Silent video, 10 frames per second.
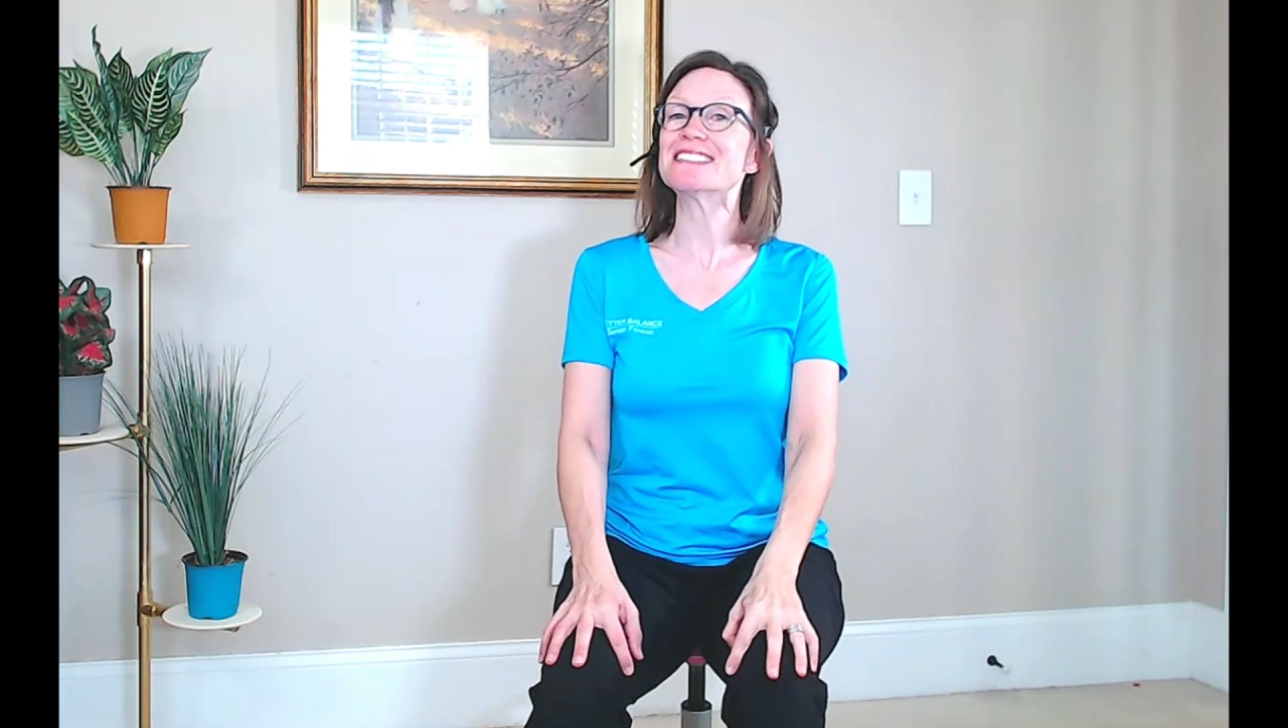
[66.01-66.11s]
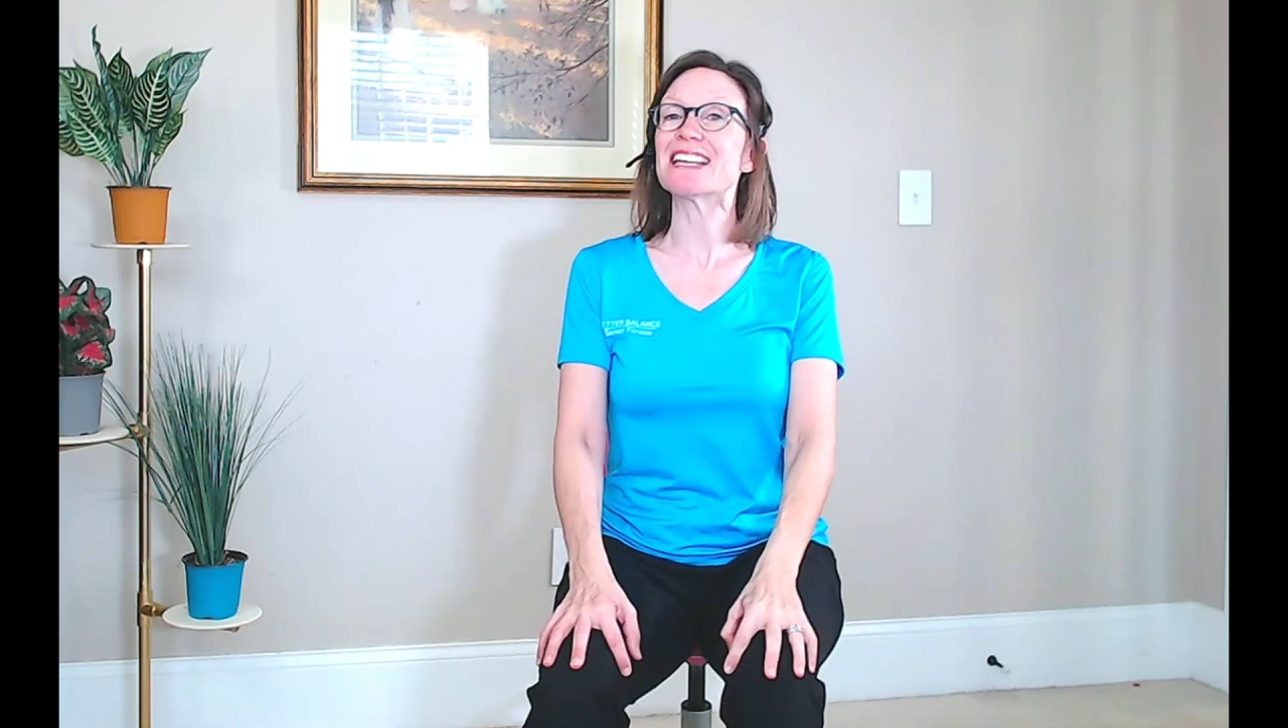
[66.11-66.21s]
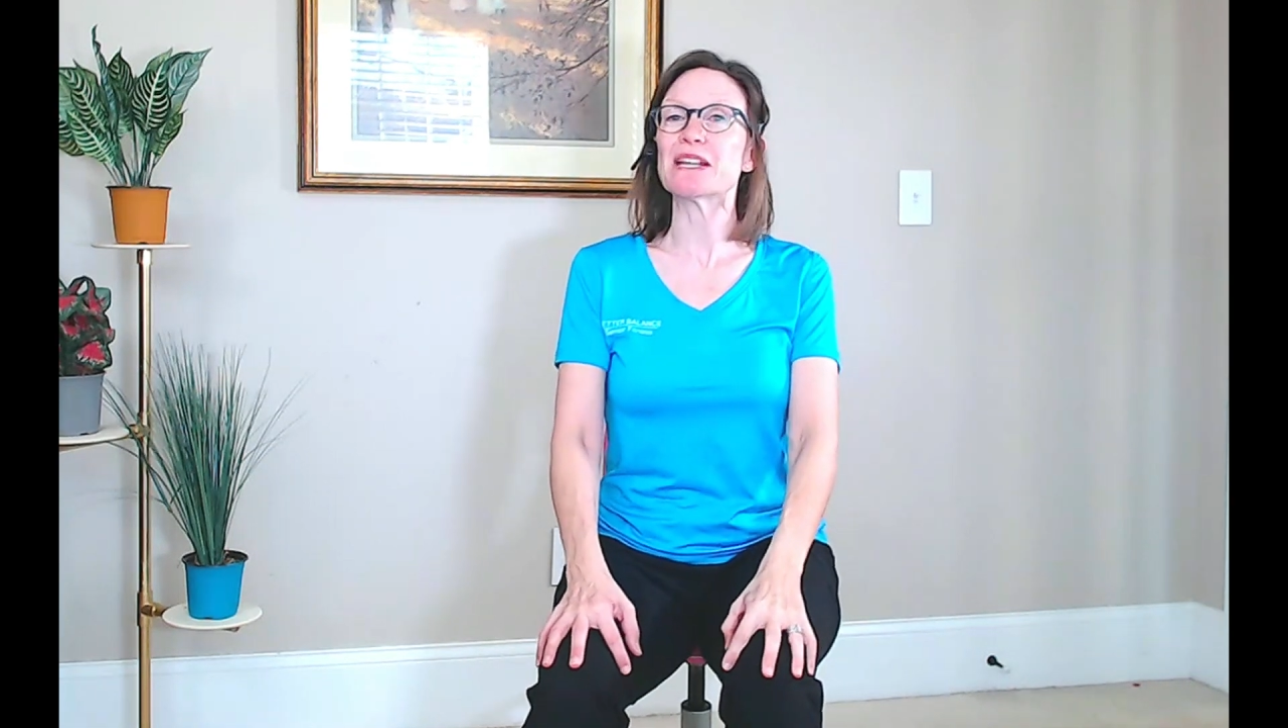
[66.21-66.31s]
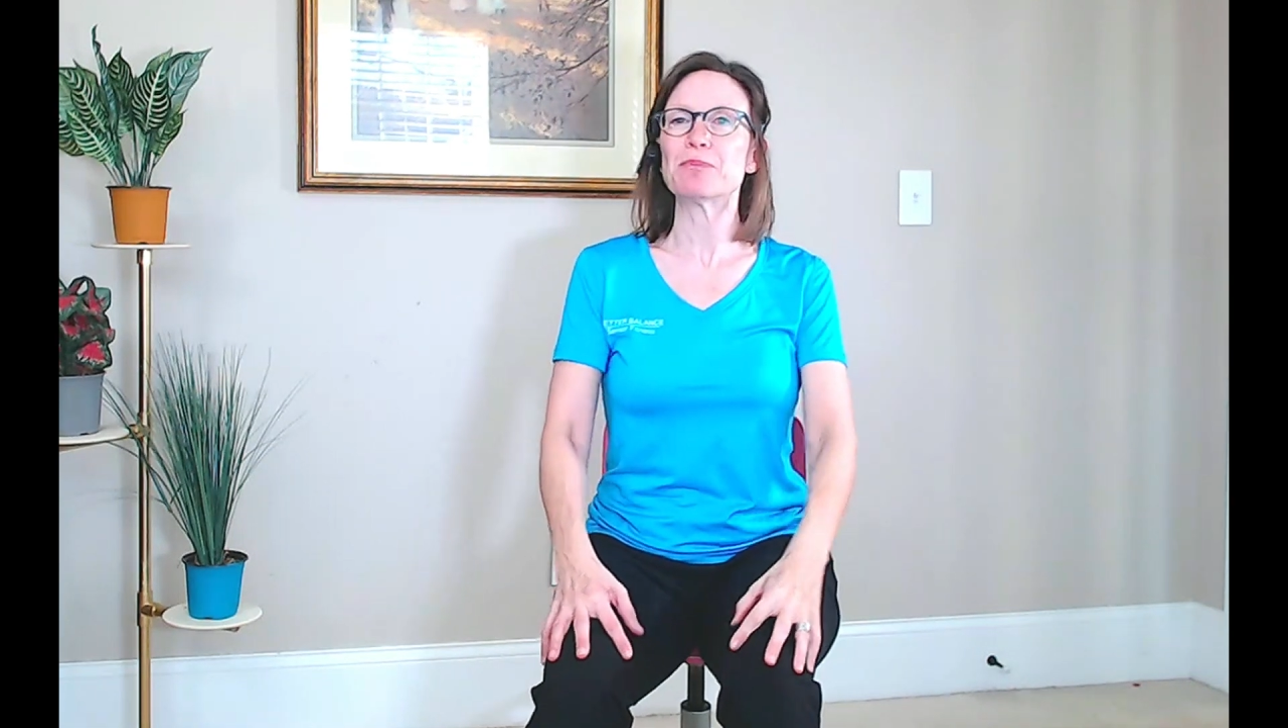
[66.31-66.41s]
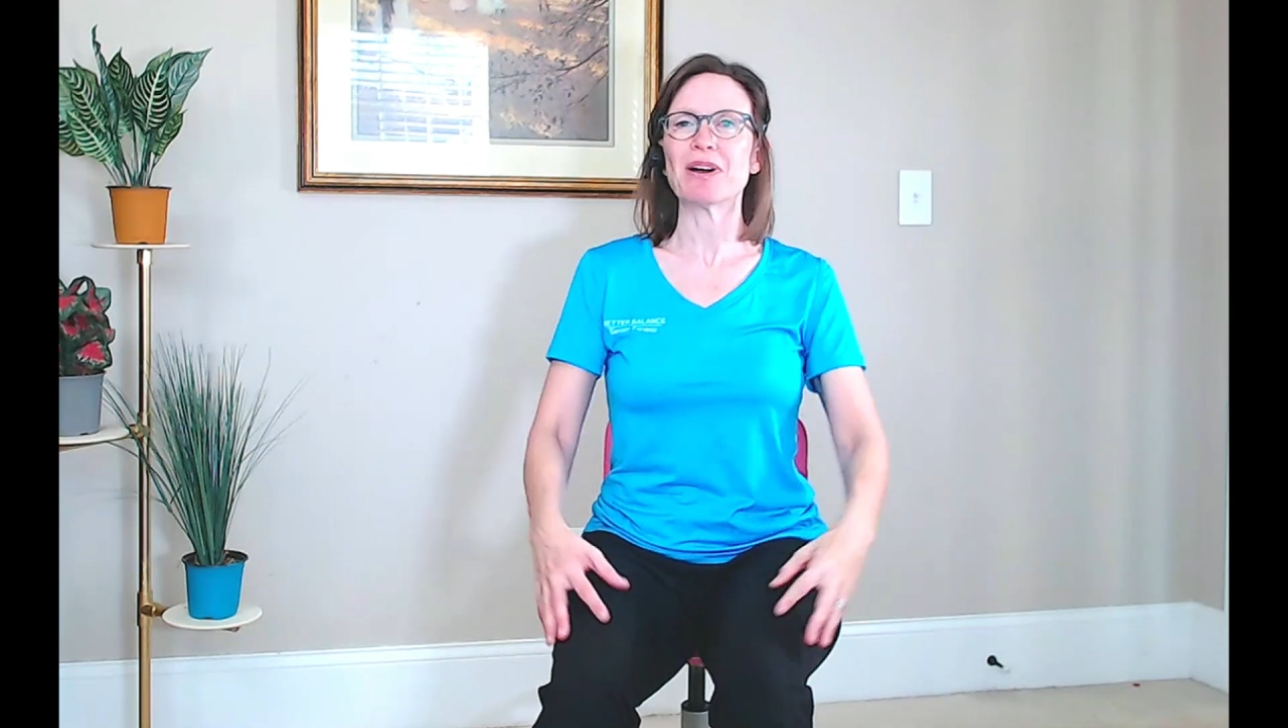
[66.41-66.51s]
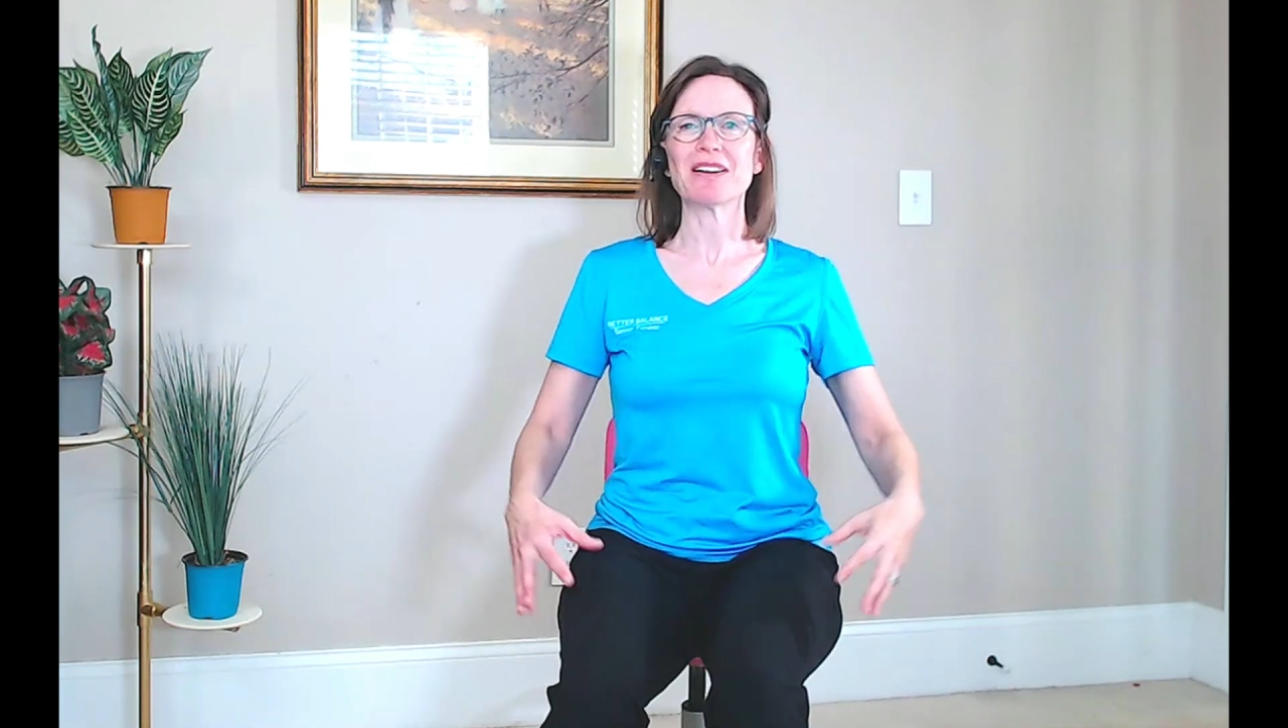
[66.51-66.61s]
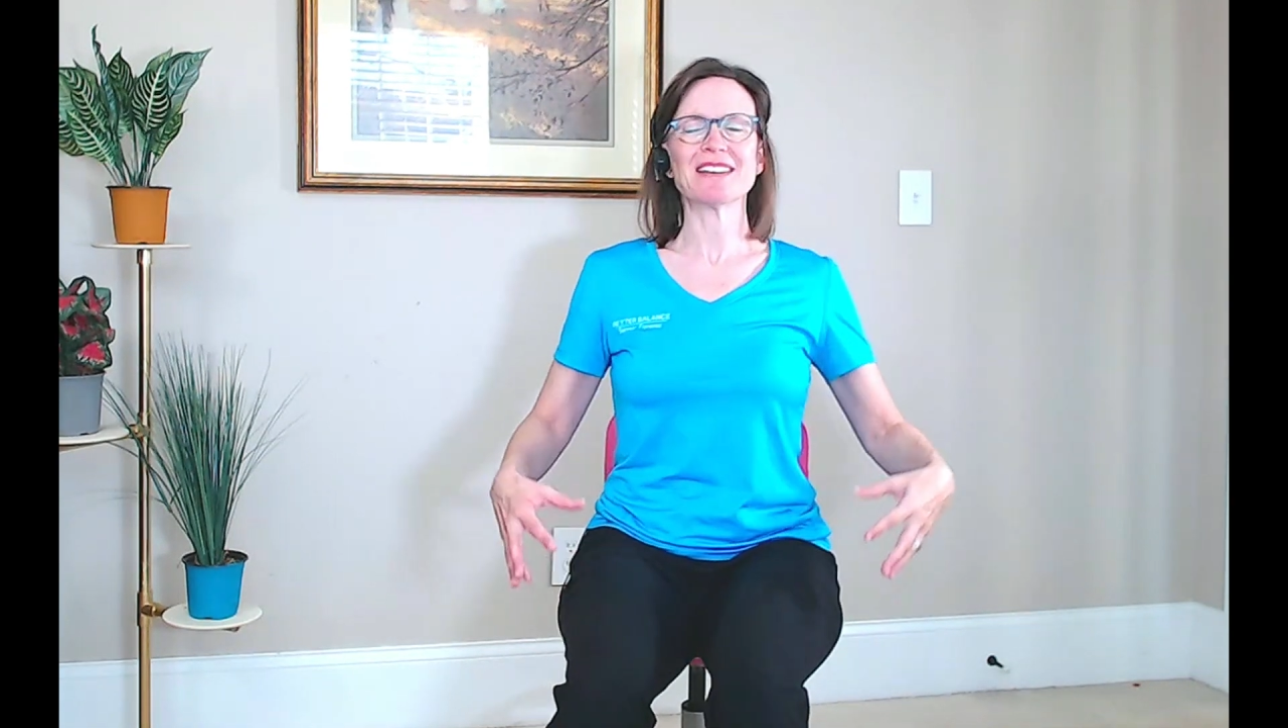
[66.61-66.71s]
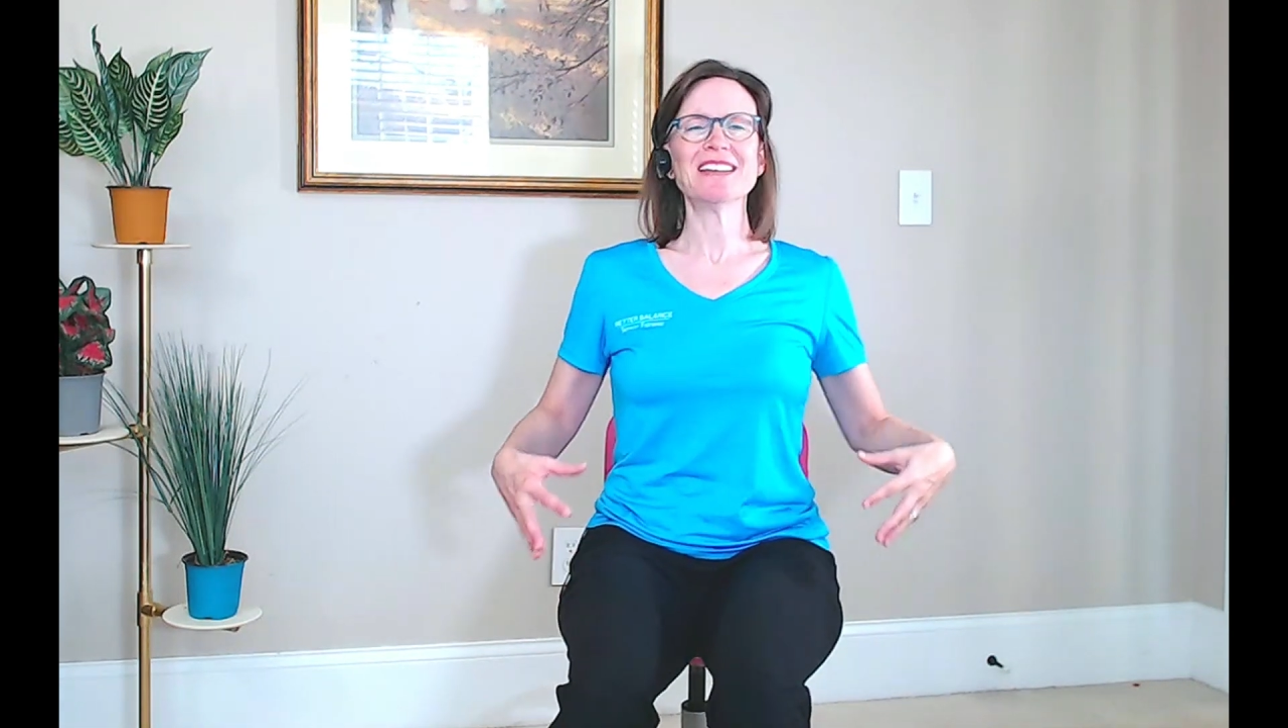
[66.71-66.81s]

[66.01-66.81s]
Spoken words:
dead bug.